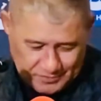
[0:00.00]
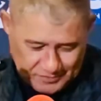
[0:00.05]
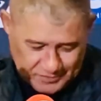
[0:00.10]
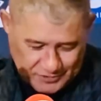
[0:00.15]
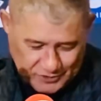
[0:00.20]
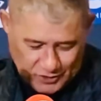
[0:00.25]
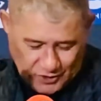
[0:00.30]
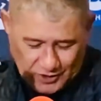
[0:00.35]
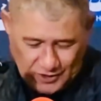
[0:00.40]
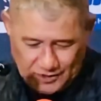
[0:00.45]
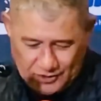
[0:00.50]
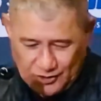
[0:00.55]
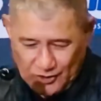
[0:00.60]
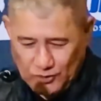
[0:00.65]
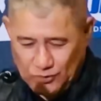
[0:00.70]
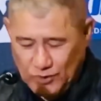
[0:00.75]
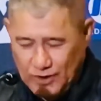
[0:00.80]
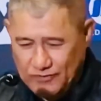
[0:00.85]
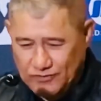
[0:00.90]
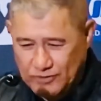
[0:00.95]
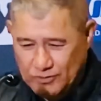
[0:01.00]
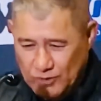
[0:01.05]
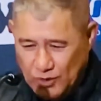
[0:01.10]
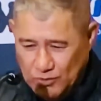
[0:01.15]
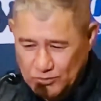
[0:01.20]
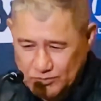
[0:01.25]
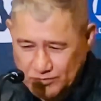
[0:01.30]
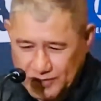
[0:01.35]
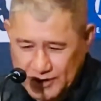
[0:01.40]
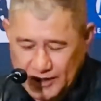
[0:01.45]
Sorry, not away from
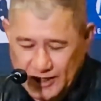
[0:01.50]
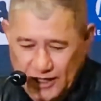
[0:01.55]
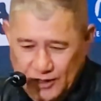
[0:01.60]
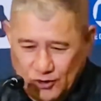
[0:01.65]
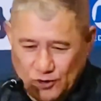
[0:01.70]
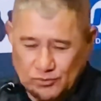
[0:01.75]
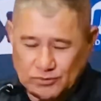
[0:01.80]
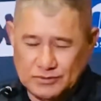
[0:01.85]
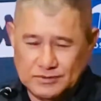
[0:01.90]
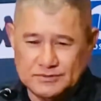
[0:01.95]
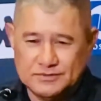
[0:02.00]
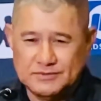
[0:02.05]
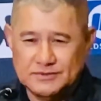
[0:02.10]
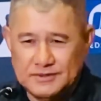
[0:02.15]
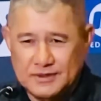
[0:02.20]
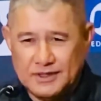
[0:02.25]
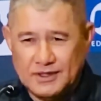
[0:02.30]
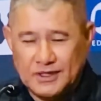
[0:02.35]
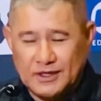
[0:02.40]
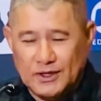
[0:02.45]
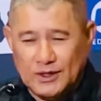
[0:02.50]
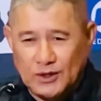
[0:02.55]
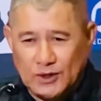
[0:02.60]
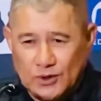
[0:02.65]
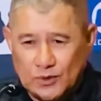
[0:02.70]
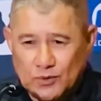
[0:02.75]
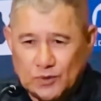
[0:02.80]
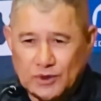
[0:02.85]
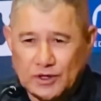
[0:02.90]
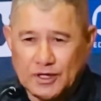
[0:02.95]
home, but at home.
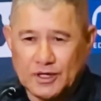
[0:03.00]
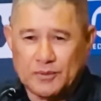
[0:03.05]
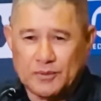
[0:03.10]
We get